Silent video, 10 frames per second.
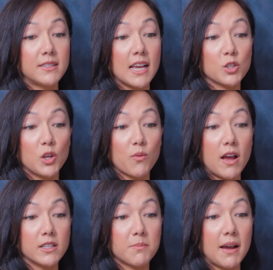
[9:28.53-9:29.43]
sexually
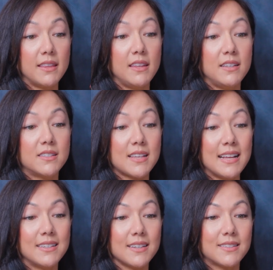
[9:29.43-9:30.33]
aroused by the
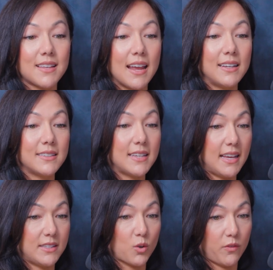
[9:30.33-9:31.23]
scent, sight,
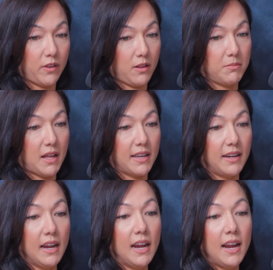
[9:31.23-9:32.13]
taste, or feel of
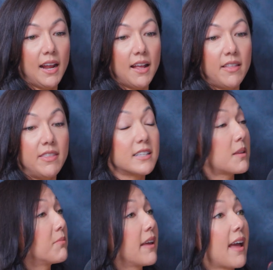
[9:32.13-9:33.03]
blood. This
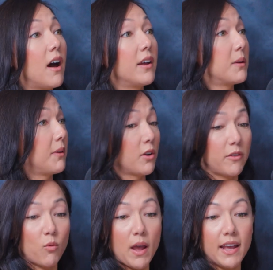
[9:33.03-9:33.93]
can play out in a
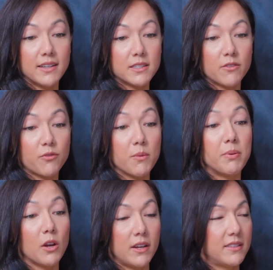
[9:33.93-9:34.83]
myriad of ways, from
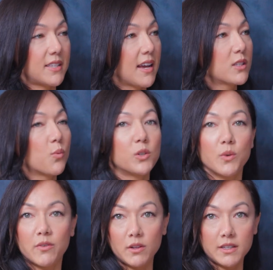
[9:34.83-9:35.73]
period sex, which
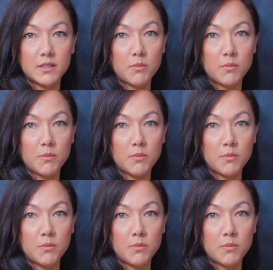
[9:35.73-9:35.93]
we fully